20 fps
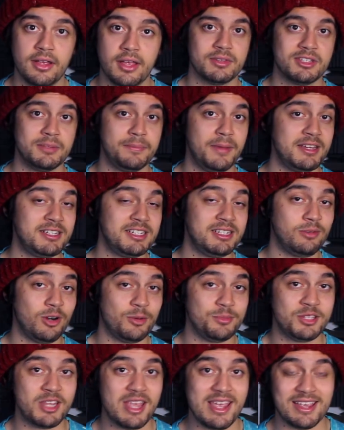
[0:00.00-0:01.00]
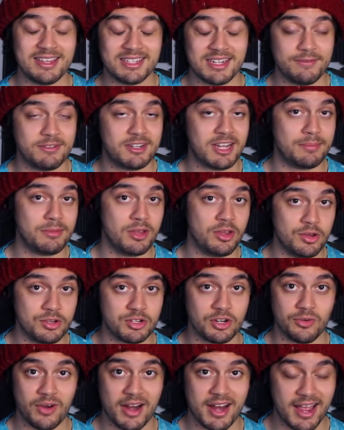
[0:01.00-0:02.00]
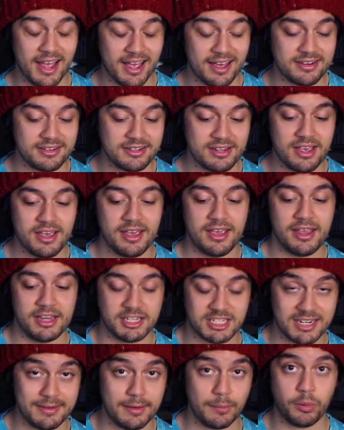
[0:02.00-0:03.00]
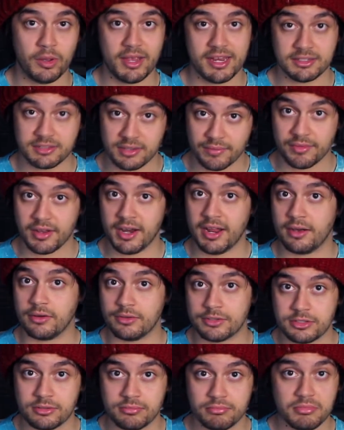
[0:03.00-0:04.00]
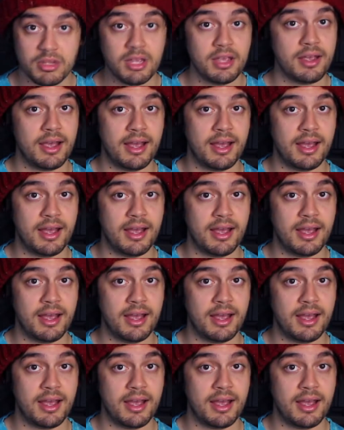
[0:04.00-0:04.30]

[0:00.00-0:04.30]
So basically what I'm saying is every time you use your right hand, it's going to be playing something else.